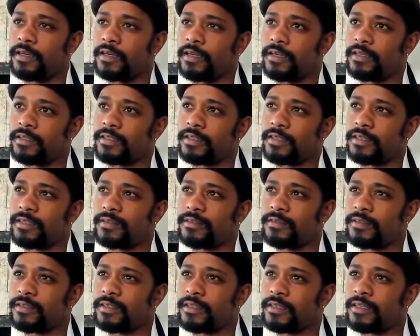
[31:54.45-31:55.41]

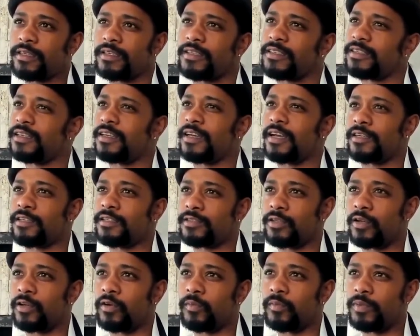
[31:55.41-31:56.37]
So yeah, I
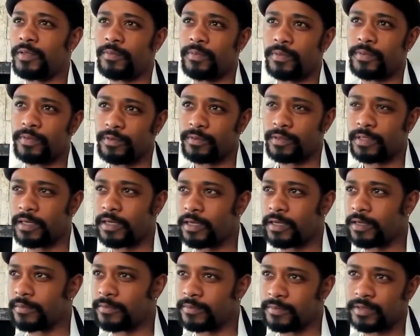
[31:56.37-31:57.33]
just hope
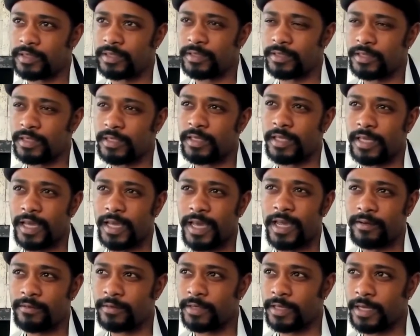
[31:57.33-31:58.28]
people see
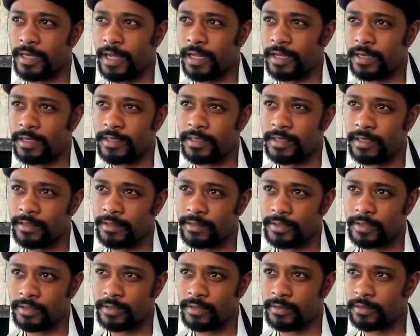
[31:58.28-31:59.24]
that reality in the
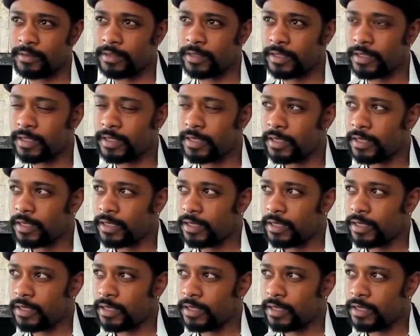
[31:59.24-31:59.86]
story.